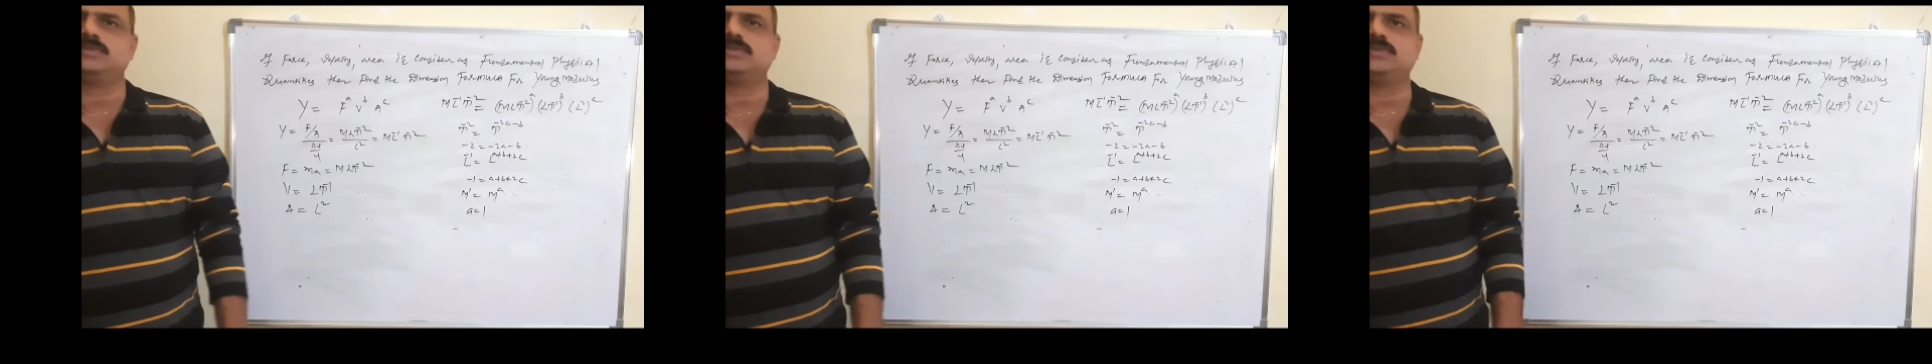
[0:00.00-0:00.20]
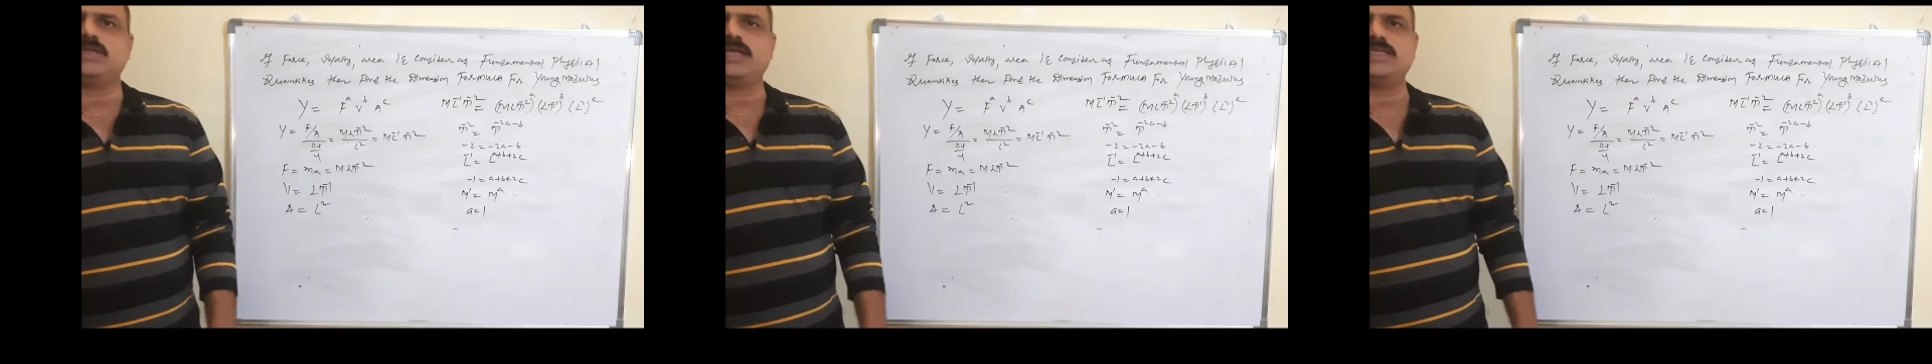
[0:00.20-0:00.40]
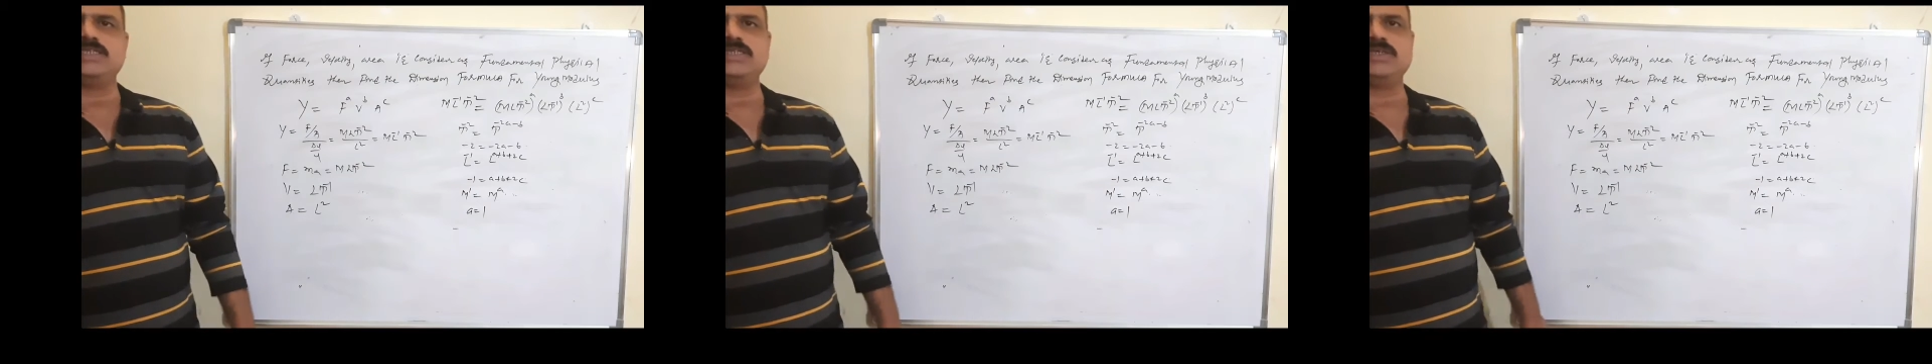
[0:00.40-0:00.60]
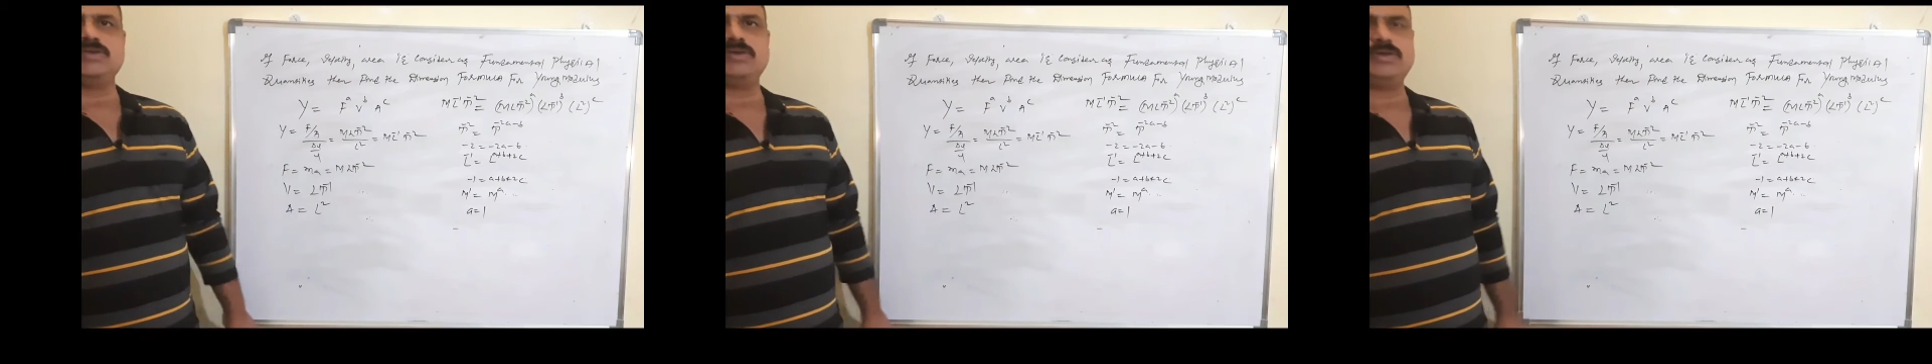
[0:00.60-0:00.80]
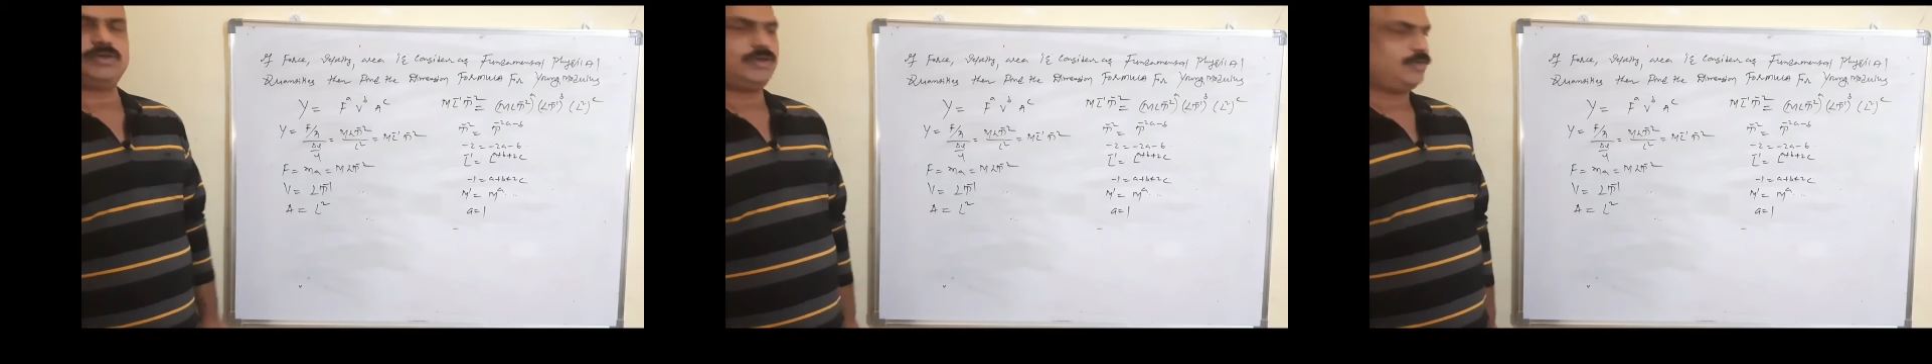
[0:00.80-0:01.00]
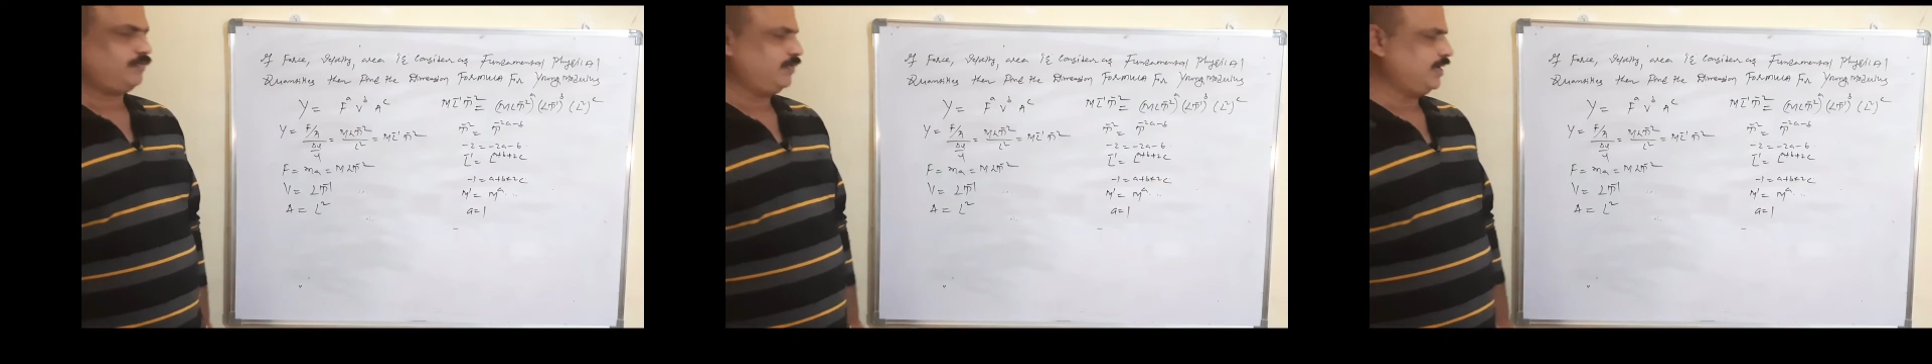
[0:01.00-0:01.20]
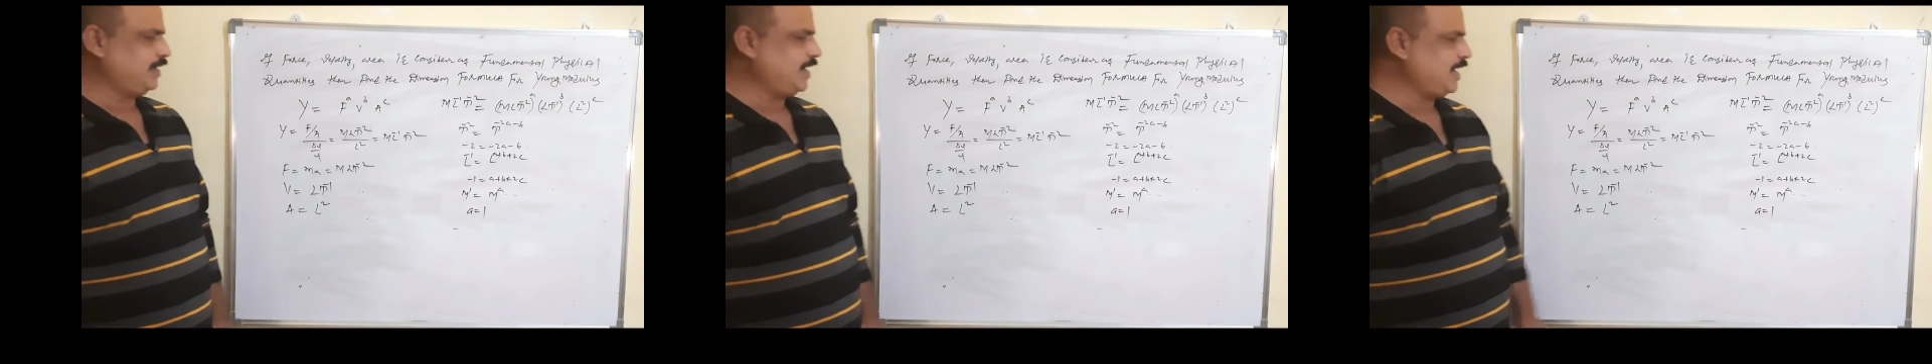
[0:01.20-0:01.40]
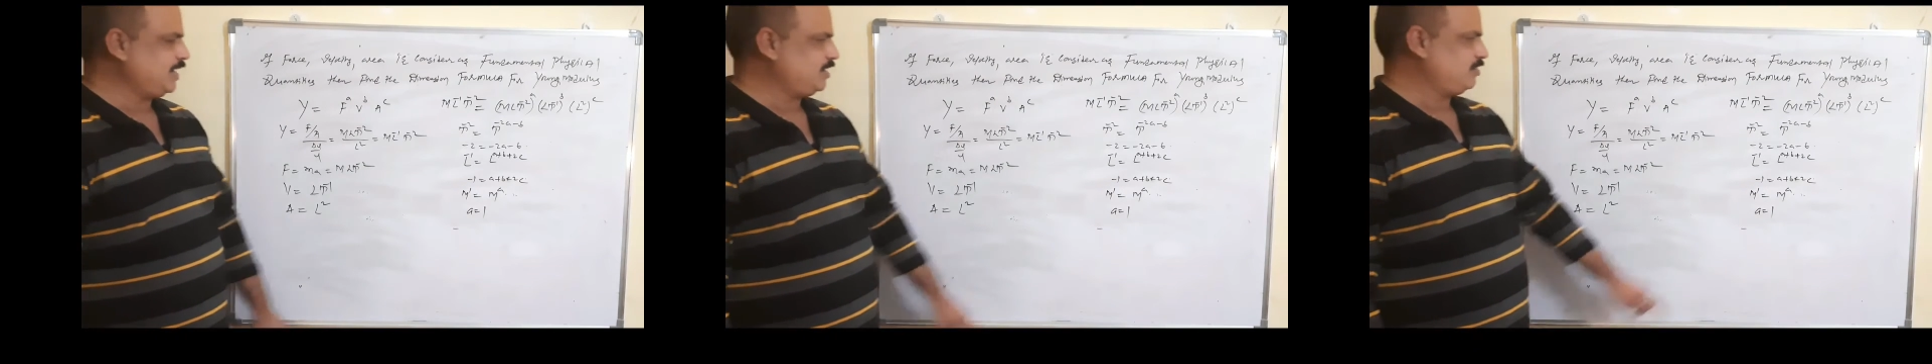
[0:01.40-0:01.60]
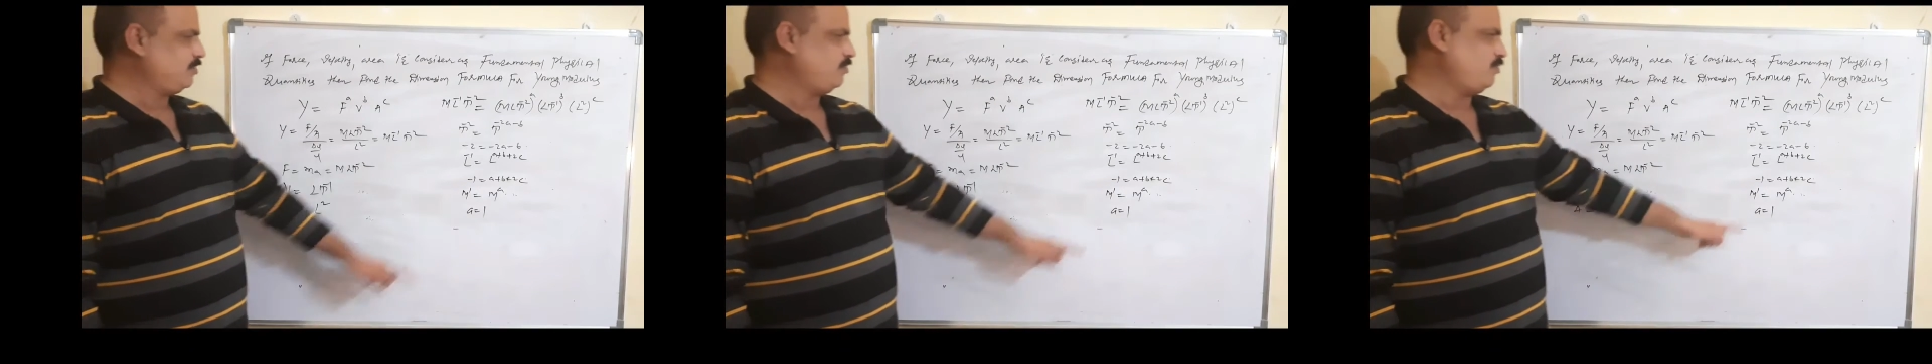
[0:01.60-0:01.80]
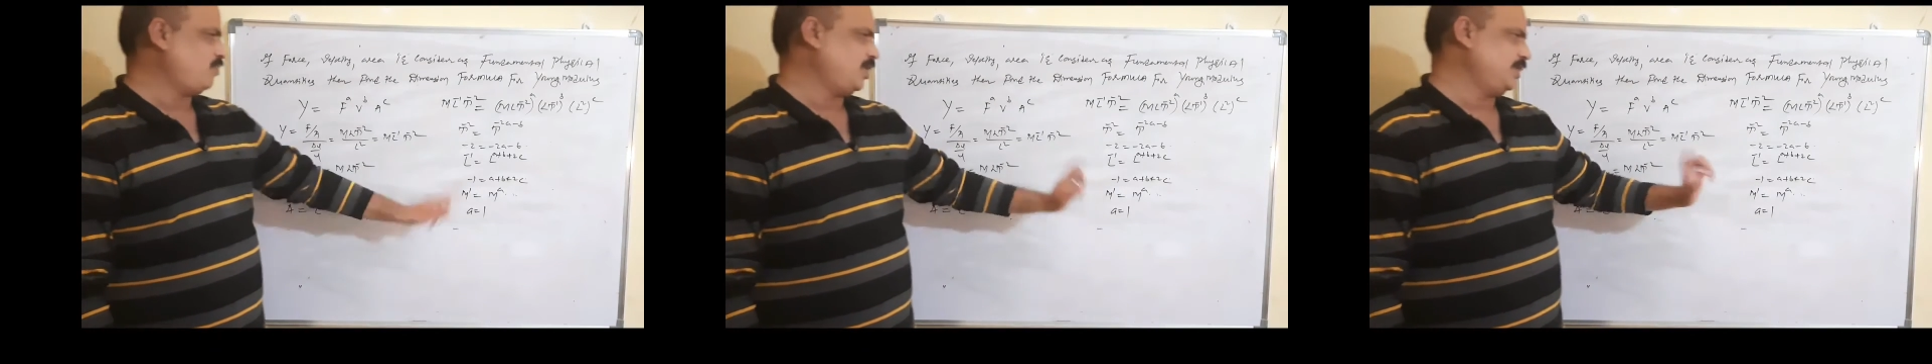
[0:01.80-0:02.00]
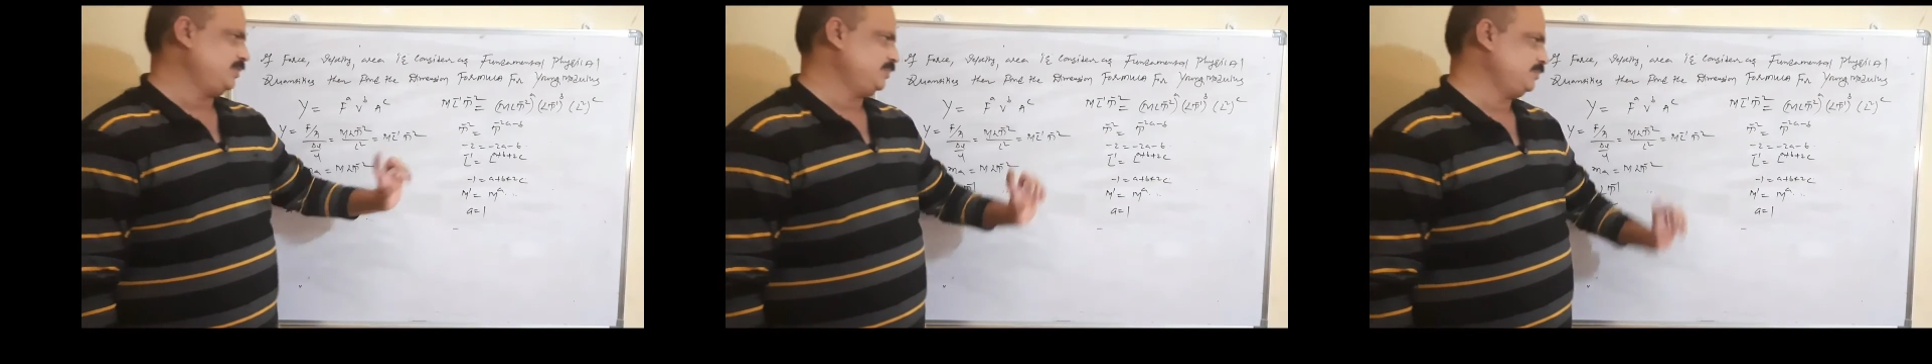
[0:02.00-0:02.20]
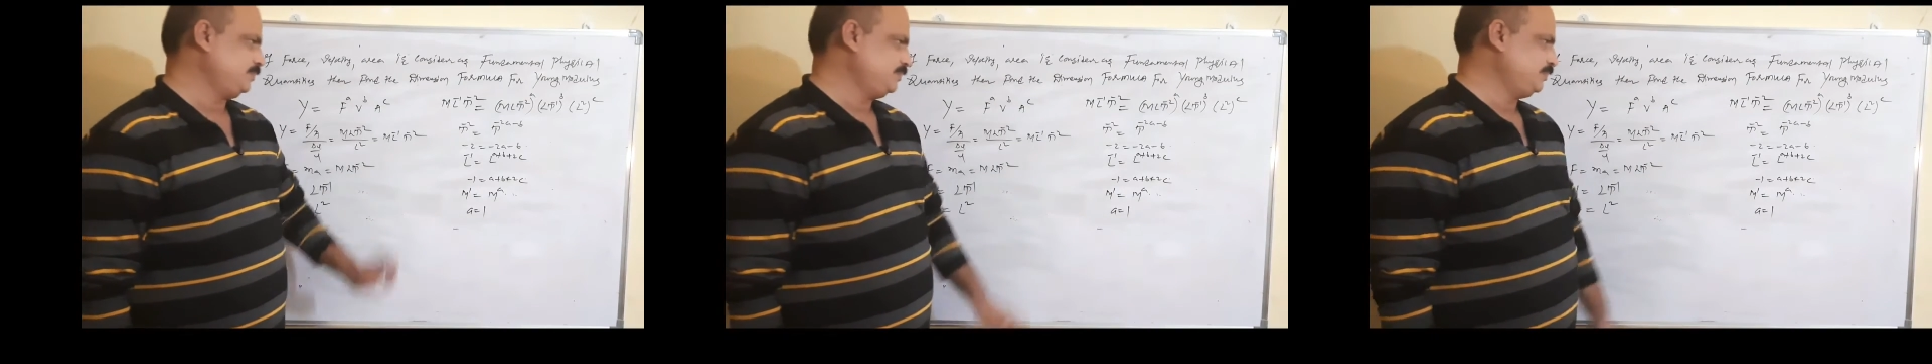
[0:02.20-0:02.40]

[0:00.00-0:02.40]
A is equal to, we get 1.